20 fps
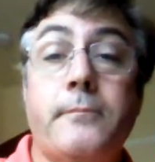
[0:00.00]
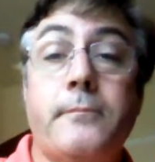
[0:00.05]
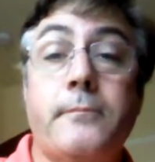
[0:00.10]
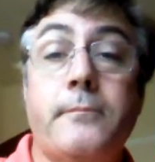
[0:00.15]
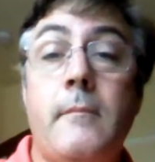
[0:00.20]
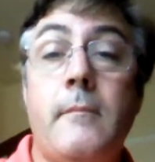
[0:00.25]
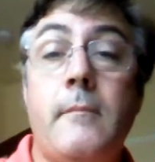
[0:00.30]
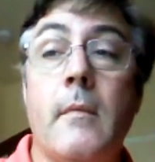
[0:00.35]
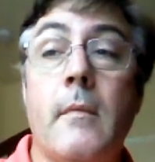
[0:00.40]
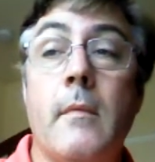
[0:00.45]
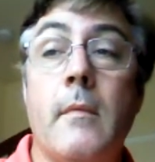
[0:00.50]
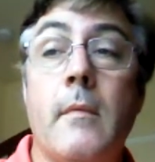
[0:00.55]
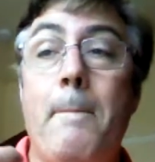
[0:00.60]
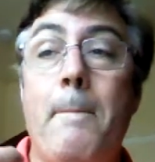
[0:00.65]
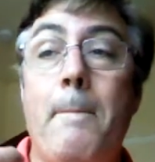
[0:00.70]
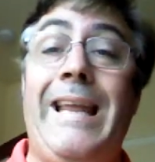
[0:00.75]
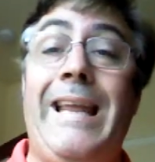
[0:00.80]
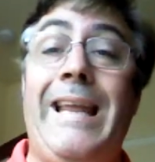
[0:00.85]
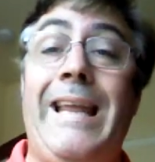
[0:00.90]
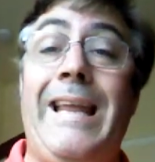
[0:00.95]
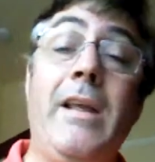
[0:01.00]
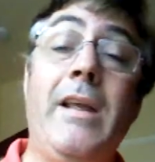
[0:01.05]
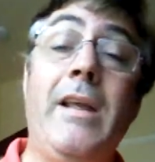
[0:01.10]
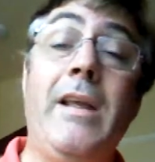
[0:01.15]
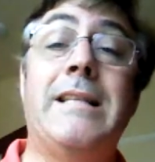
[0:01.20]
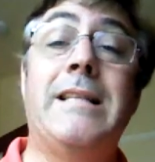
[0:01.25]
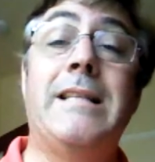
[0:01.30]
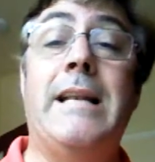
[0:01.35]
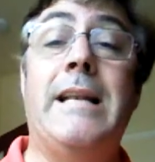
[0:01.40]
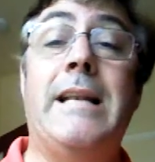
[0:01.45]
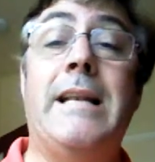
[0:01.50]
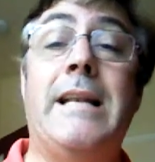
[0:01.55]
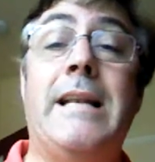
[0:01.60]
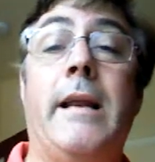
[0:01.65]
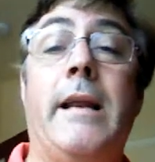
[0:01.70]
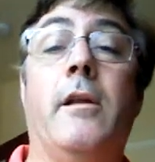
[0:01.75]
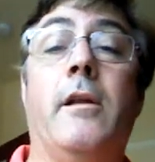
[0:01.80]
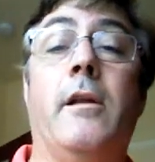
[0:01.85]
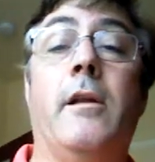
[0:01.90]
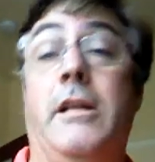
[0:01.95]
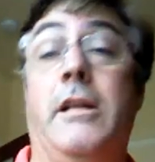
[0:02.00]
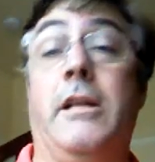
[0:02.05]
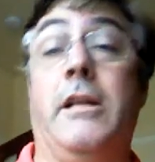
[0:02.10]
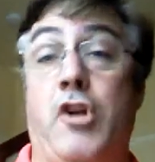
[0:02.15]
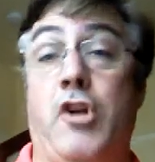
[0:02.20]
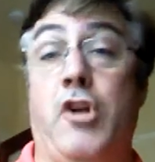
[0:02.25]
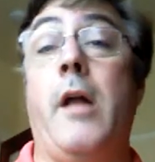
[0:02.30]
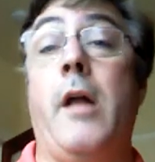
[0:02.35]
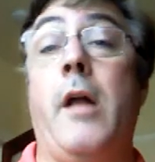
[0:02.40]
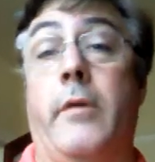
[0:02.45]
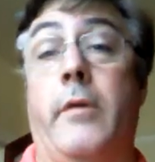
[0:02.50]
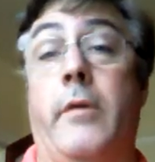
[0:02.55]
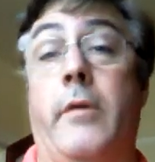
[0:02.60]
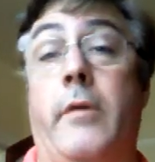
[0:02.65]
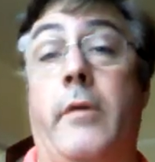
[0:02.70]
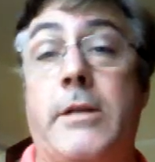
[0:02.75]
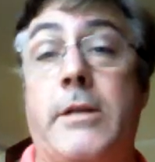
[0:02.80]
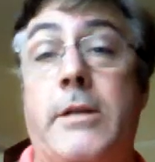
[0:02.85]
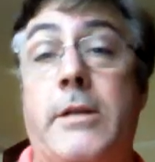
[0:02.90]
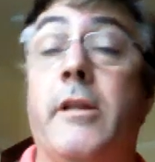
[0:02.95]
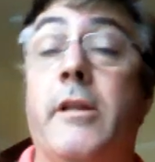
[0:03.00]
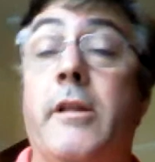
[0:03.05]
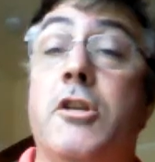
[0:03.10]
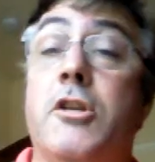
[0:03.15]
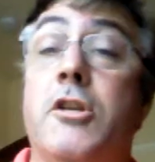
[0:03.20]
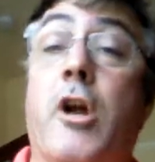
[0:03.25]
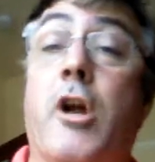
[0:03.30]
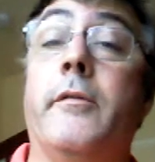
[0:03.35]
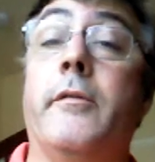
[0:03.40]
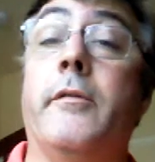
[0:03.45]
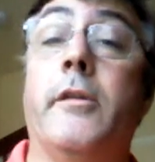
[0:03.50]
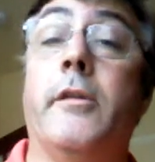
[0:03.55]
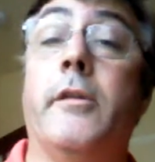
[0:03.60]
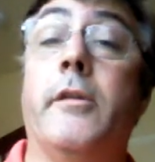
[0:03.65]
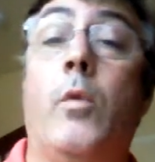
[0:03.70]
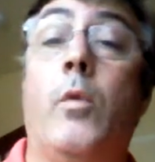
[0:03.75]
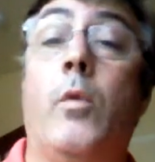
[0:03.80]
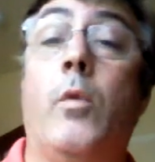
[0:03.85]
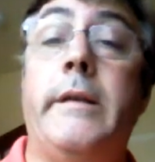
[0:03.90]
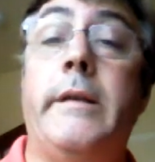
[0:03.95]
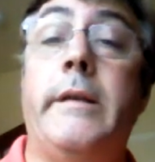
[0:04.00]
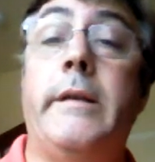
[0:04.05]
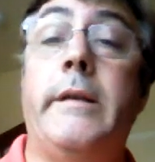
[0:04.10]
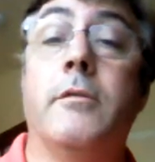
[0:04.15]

By giving us that title, the genre especially, the genre and the word count,